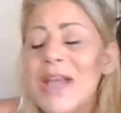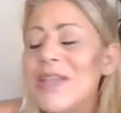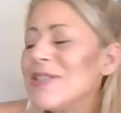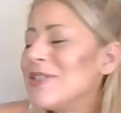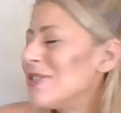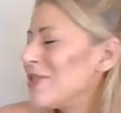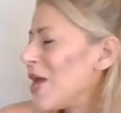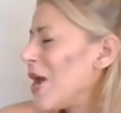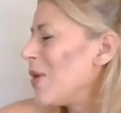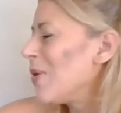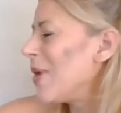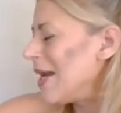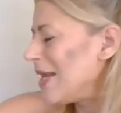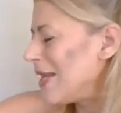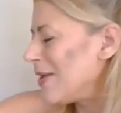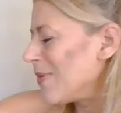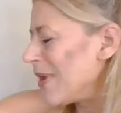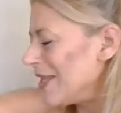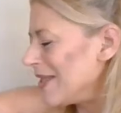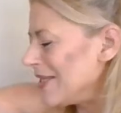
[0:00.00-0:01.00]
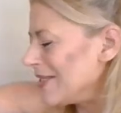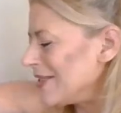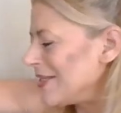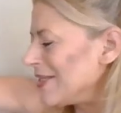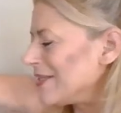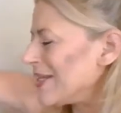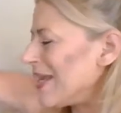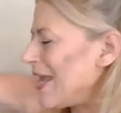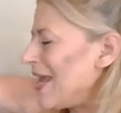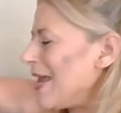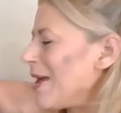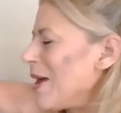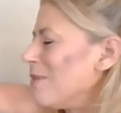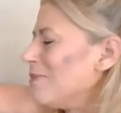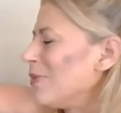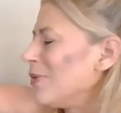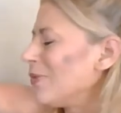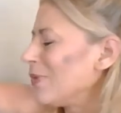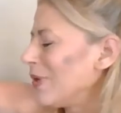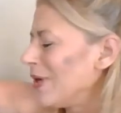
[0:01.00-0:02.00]
So anyway, this is a
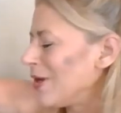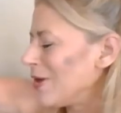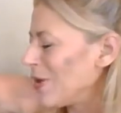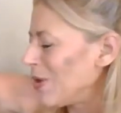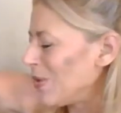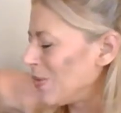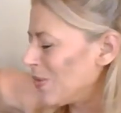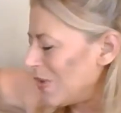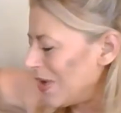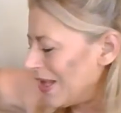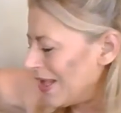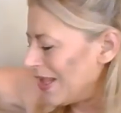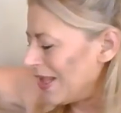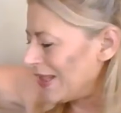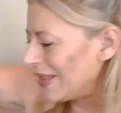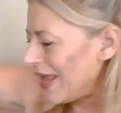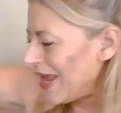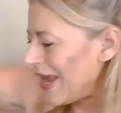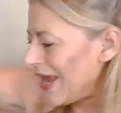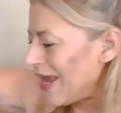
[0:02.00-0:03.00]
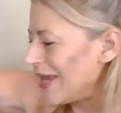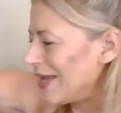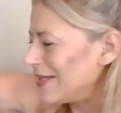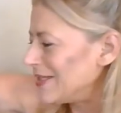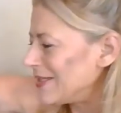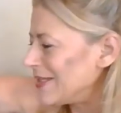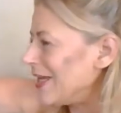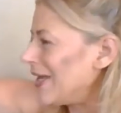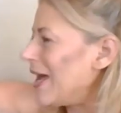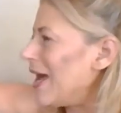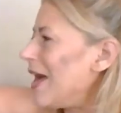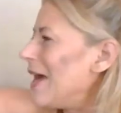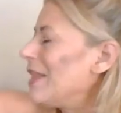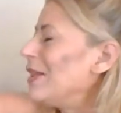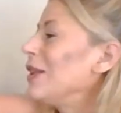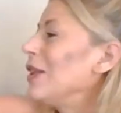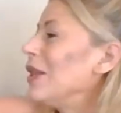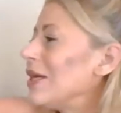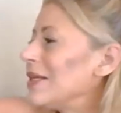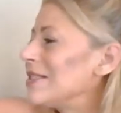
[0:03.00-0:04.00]
merino wool, and
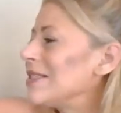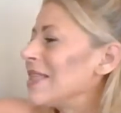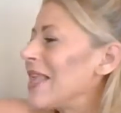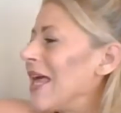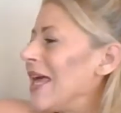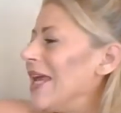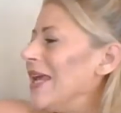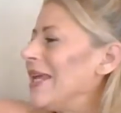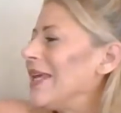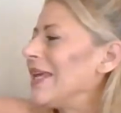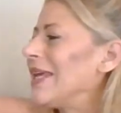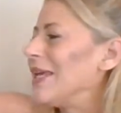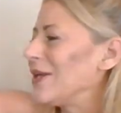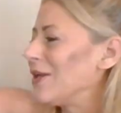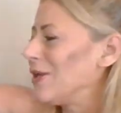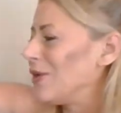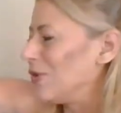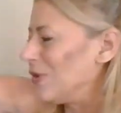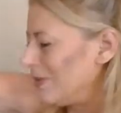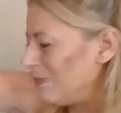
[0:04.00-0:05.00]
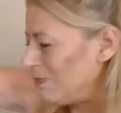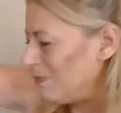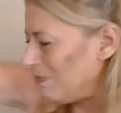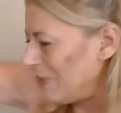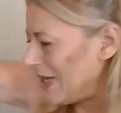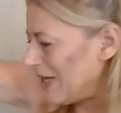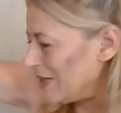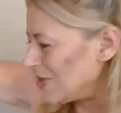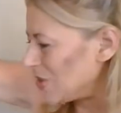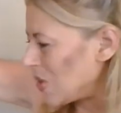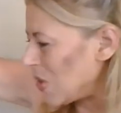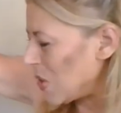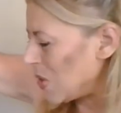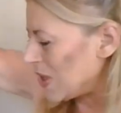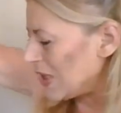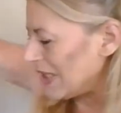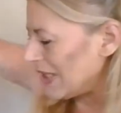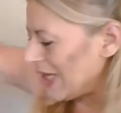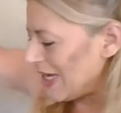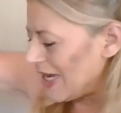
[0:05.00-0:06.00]
it looks like it could be
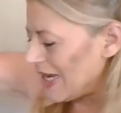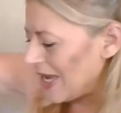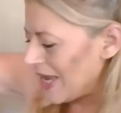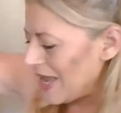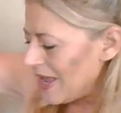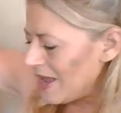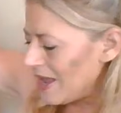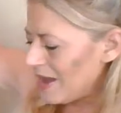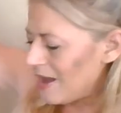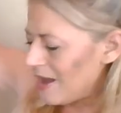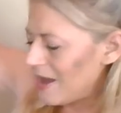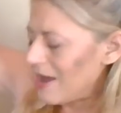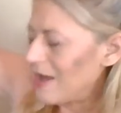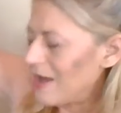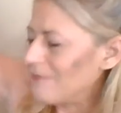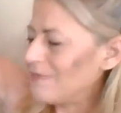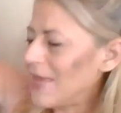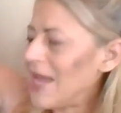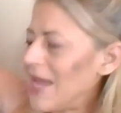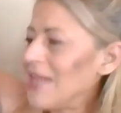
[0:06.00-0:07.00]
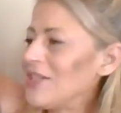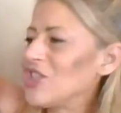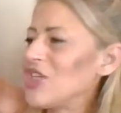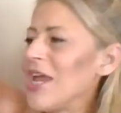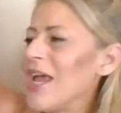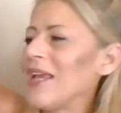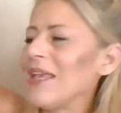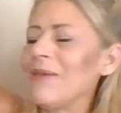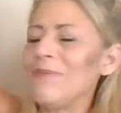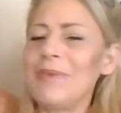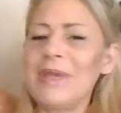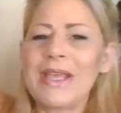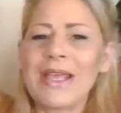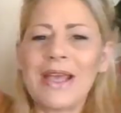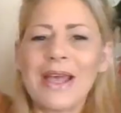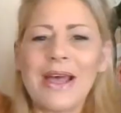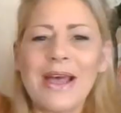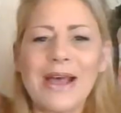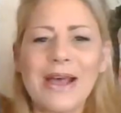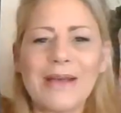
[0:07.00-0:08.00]
totally um, a jacket
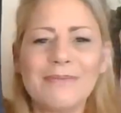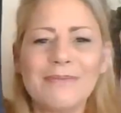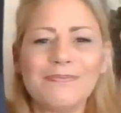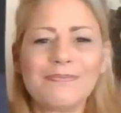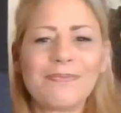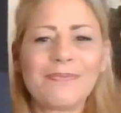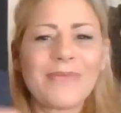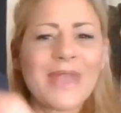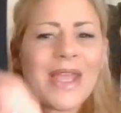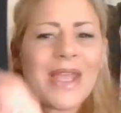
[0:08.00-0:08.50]
bec- um,